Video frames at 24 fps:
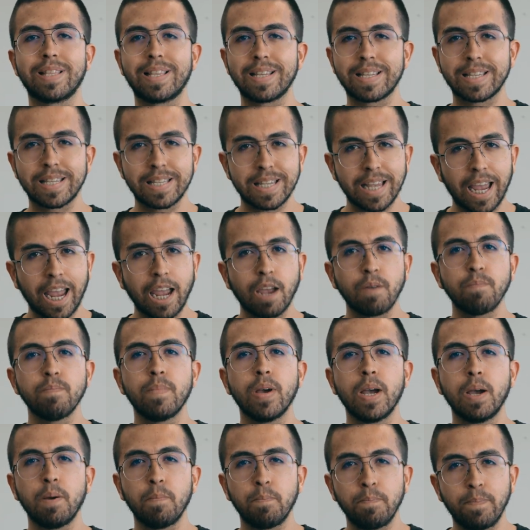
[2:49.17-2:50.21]
the same
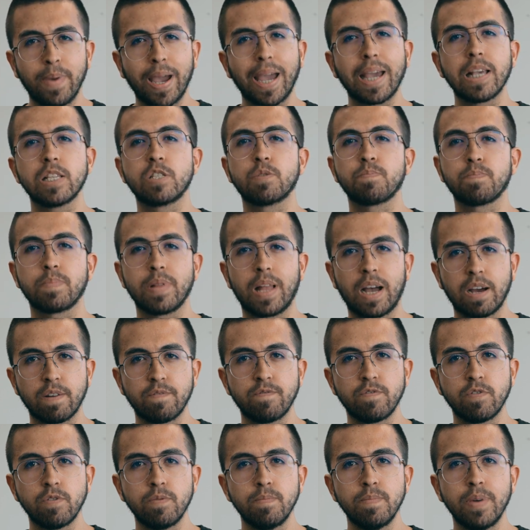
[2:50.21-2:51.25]
base
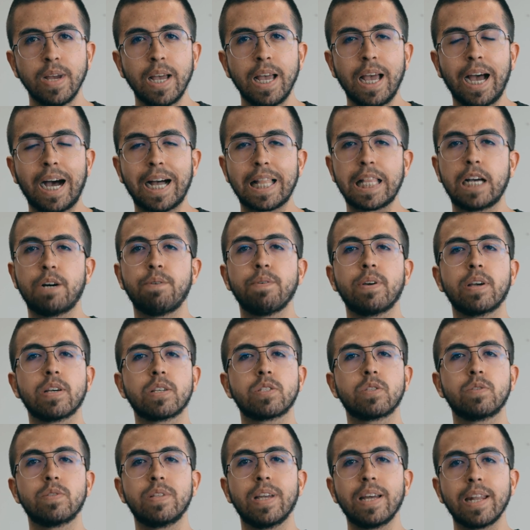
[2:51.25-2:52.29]
platform, allowing
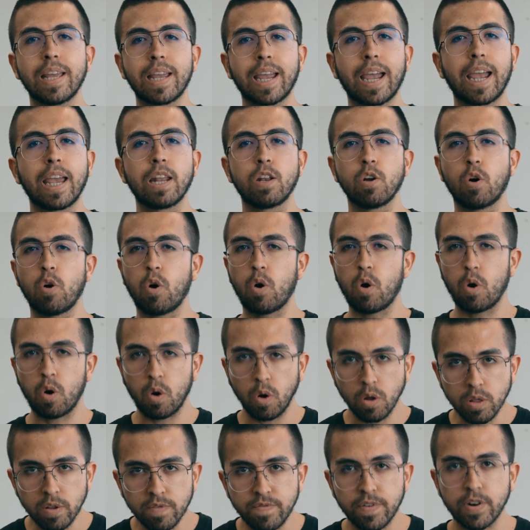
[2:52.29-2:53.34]
us to dedicate
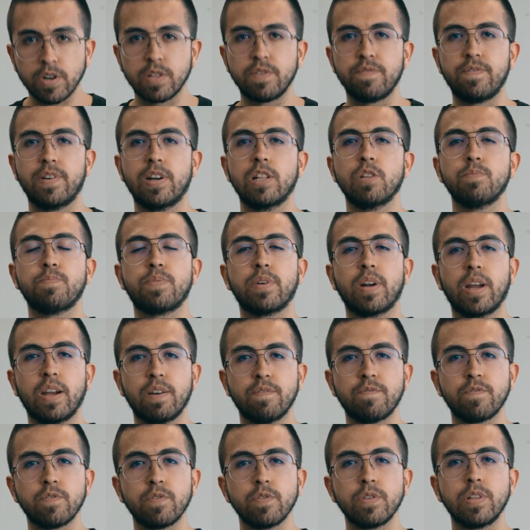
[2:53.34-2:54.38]
all of our developer
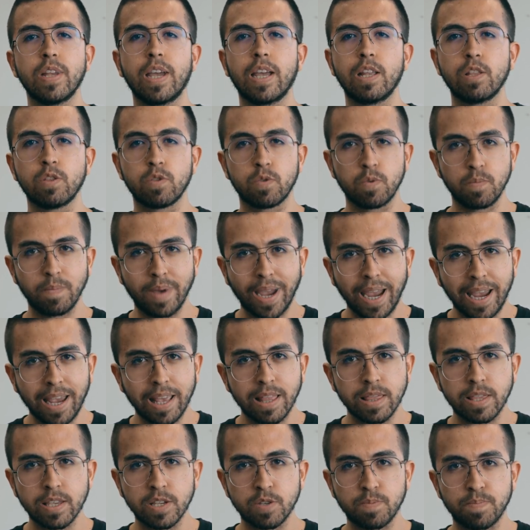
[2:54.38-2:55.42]
effort into
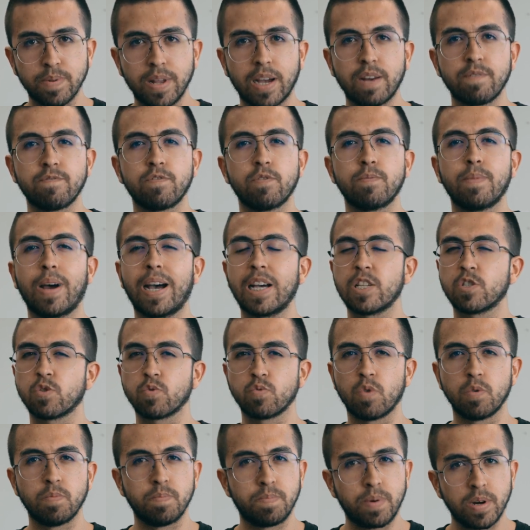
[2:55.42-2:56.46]
making this platform as
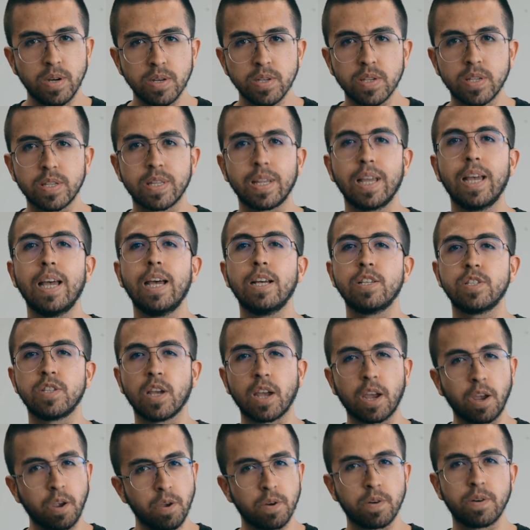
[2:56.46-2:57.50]
robust,
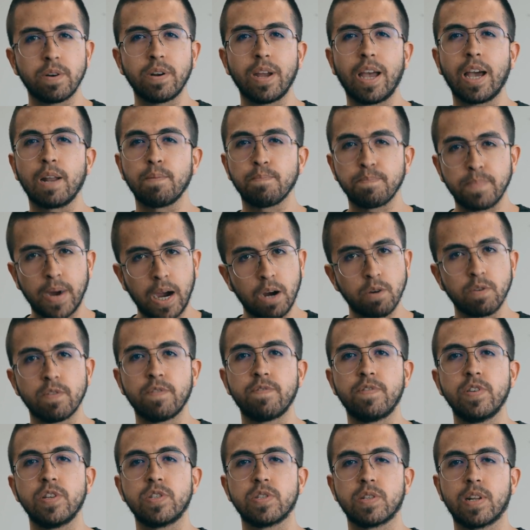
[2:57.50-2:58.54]
secure, and power
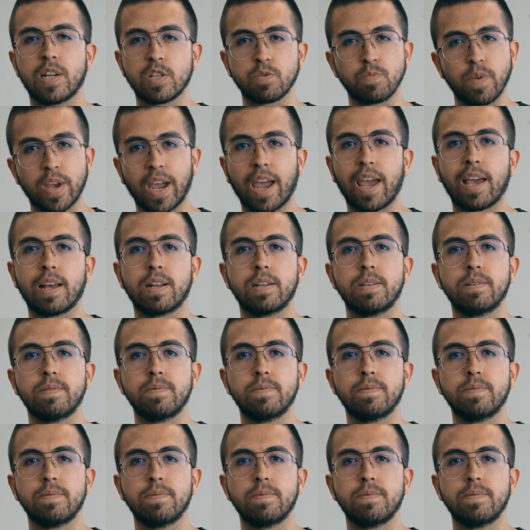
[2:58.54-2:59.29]
efficient as we can.